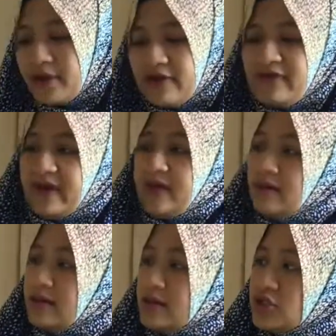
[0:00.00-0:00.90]
perfect
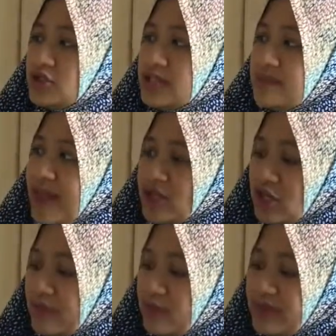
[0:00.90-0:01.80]
to just
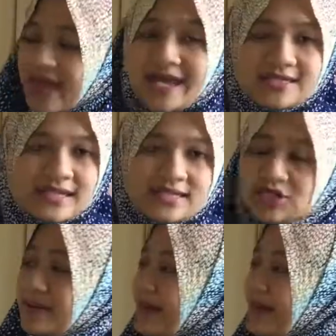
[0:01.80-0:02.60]
match up with that center